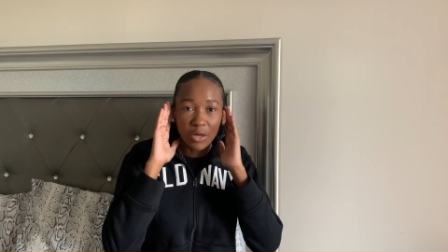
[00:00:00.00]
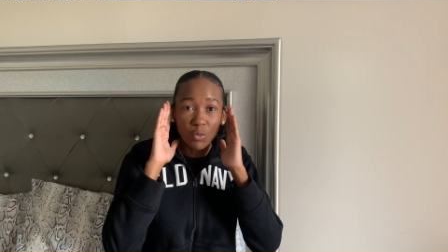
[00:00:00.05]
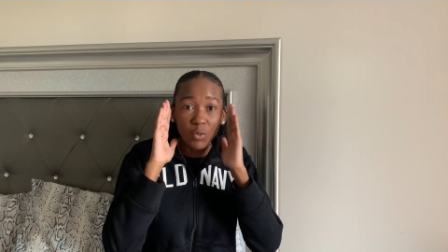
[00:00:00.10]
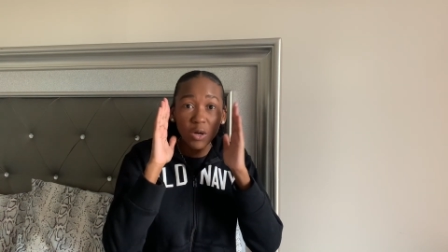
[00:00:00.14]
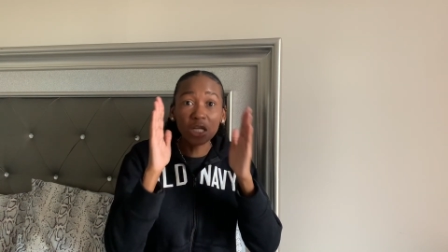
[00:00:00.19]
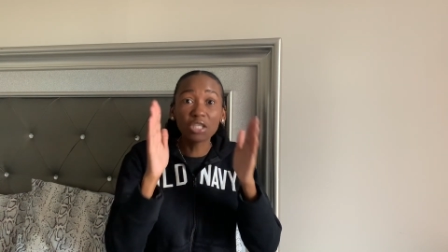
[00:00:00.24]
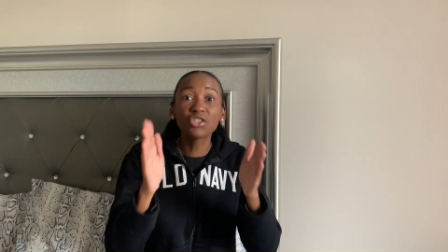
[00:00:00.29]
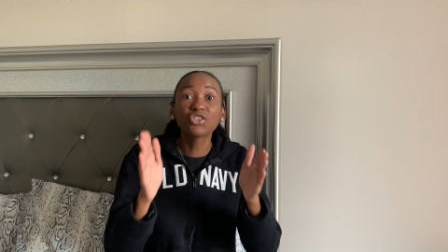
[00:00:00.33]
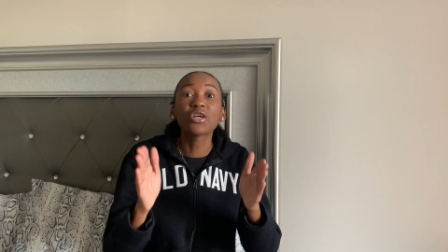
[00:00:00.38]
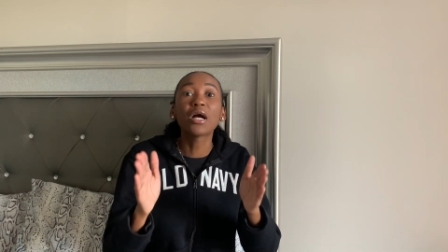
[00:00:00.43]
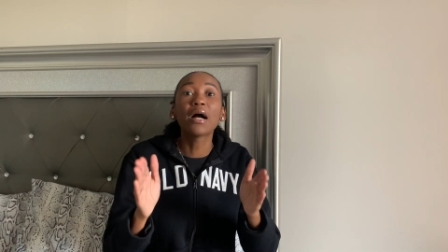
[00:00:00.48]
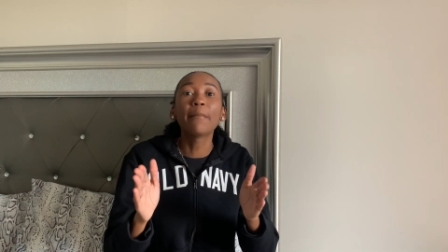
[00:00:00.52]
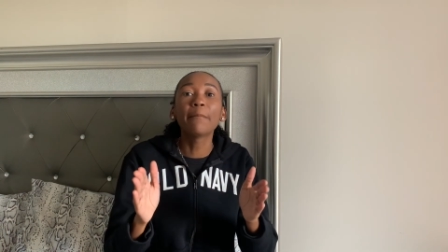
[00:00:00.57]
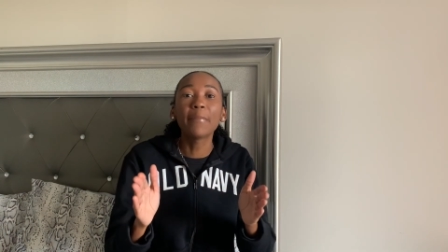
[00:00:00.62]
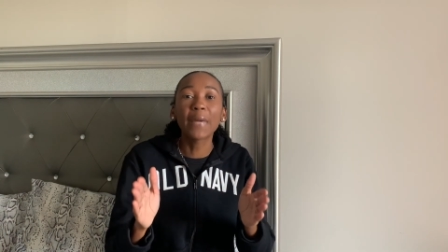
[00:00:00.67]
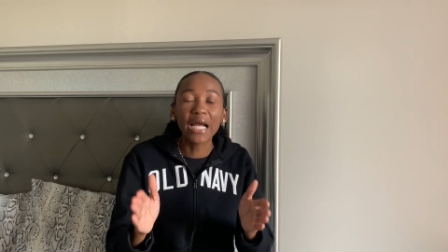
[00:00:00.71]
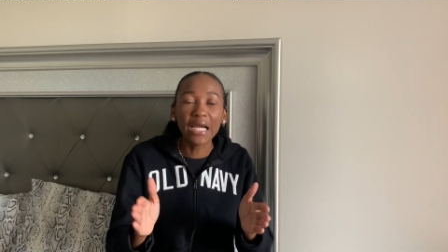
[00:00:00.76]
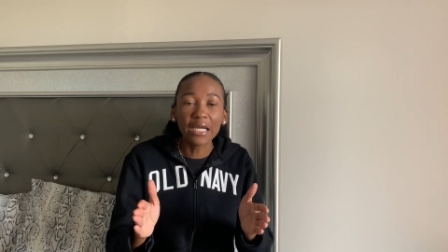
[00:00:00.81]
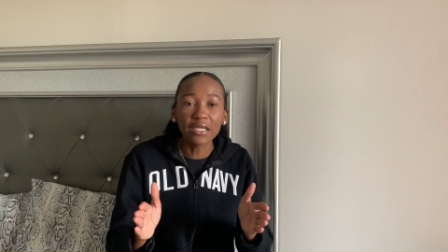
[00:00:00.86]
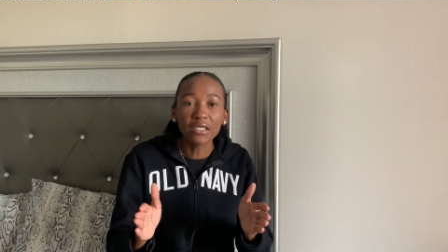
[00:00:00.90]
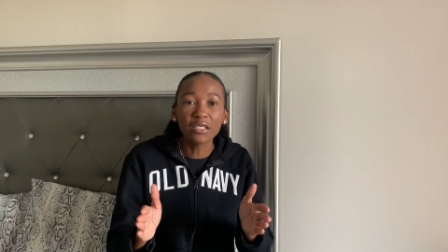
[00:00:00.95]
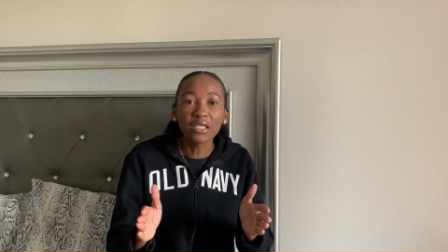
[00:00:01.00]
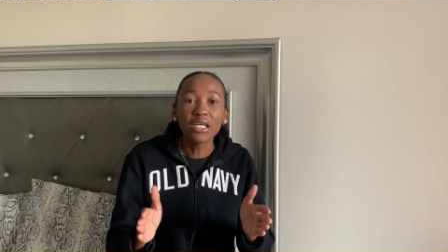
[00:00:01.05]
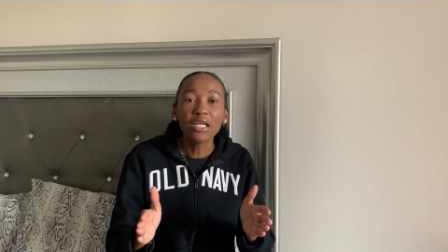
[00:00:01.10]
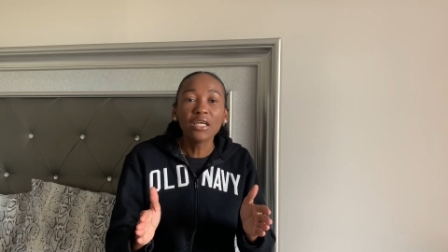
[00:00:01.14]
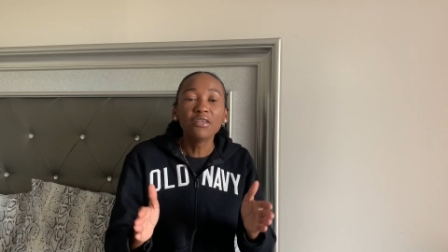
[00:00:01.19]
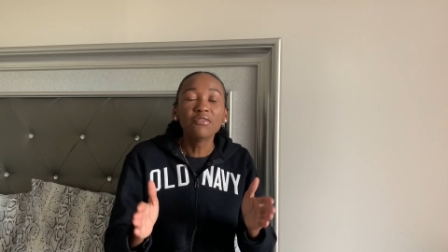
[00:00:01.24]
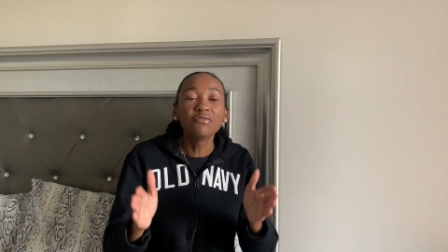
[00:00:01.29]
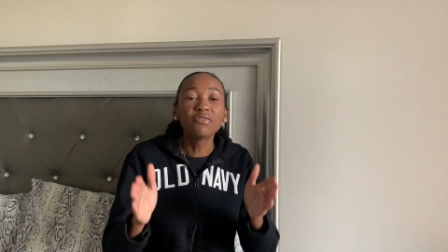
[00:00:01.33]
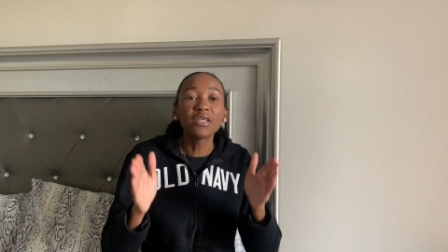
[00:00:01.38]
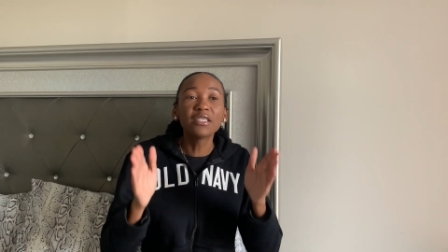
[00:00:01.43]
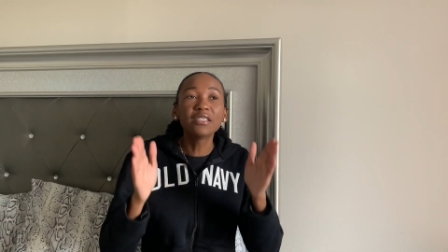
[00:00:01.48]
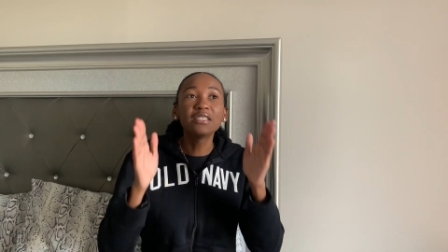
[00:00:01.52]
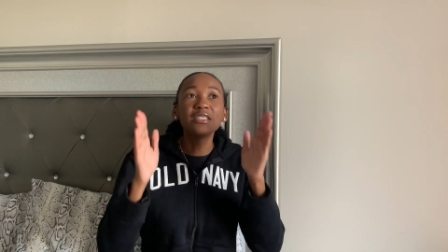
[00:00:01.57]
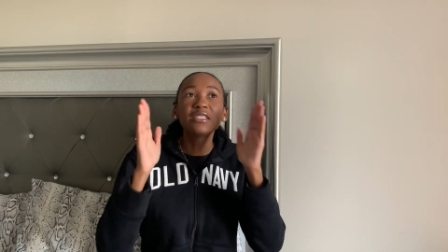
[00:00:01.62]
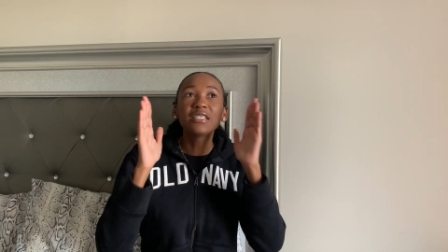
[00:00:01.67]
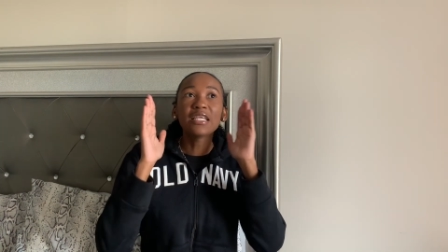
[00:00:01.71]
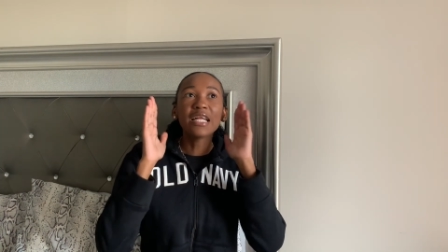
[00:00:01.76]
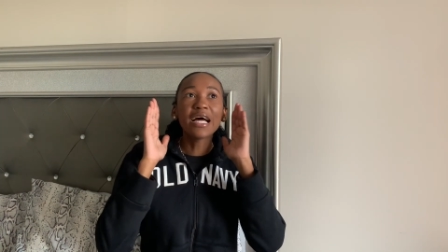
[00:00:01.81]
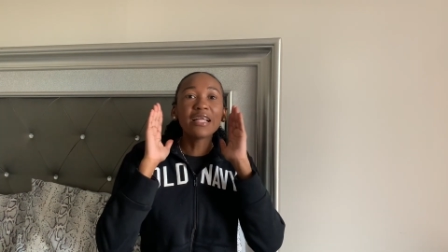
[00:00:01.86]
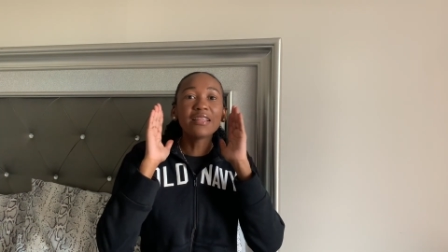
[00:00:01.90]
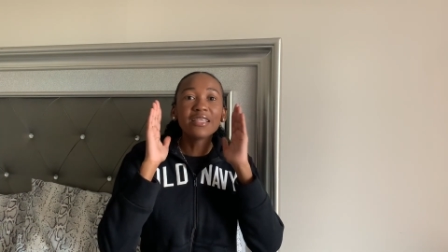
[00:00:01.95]
a one-track mind but
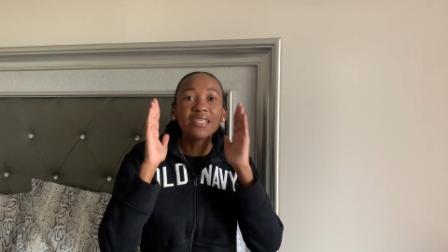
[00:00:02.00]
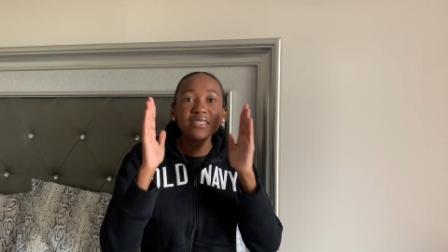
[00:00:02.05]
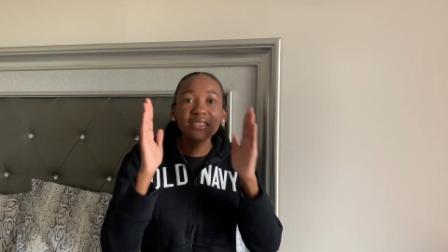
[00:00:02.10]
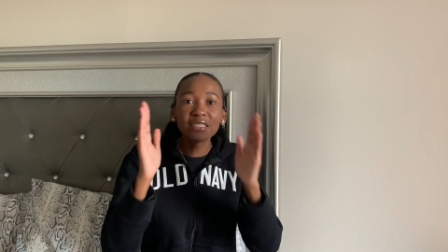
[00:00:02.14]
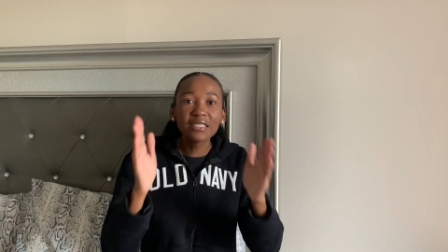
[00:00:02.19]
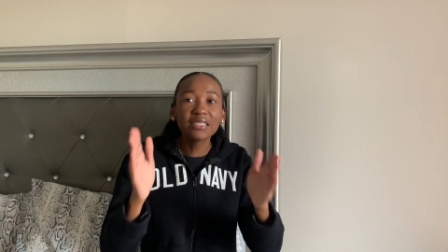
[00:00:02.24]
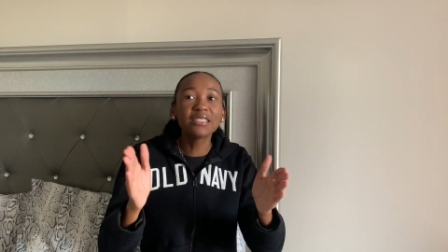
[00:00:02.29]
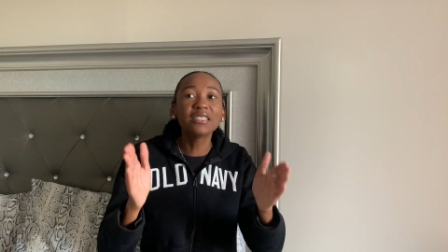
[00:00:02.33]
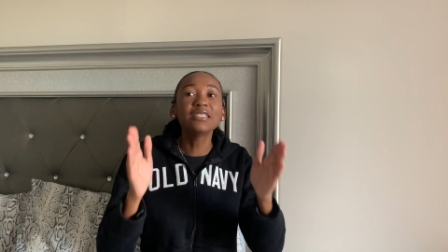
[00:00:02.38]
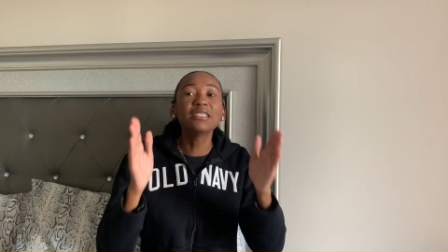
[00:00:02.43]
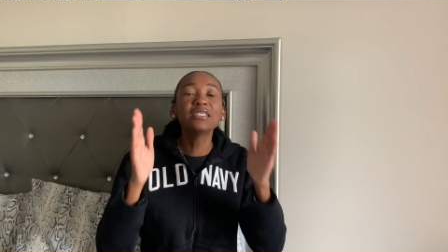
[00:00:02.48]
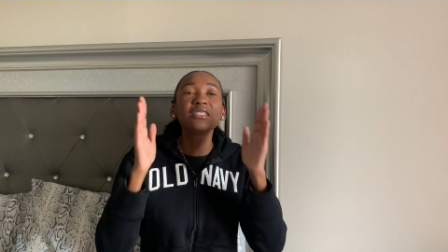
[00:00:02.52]
say that this is it